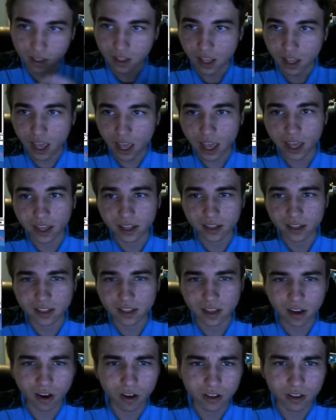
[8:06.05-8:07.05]
And
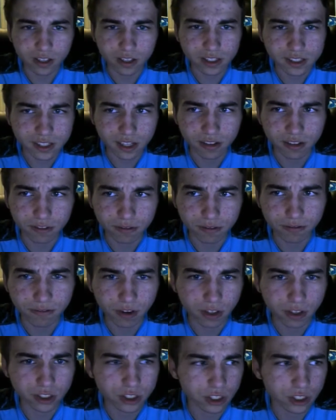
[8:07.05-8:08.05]
all this can
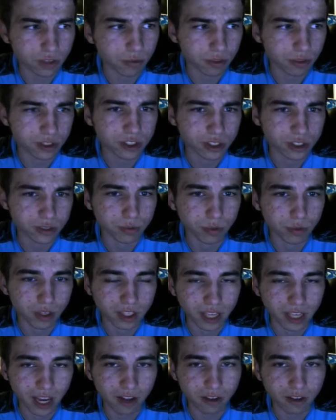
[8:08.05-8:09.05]
function with just 1
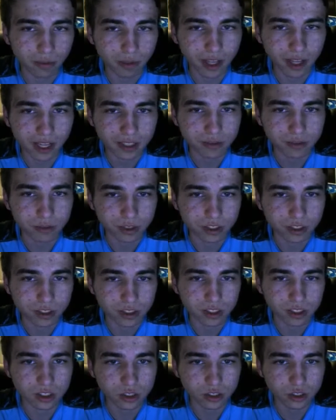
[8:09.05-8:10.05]
counterblast, which is
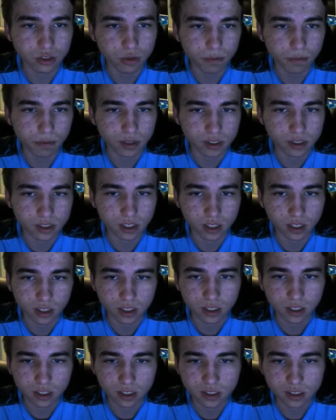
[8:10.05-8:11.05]
super sick.
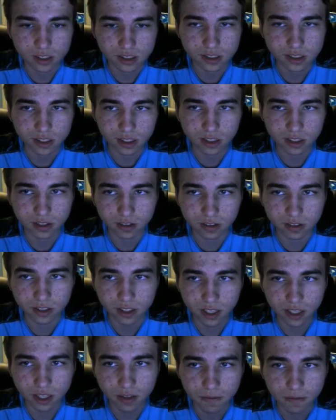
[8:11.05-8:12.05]
So yeah.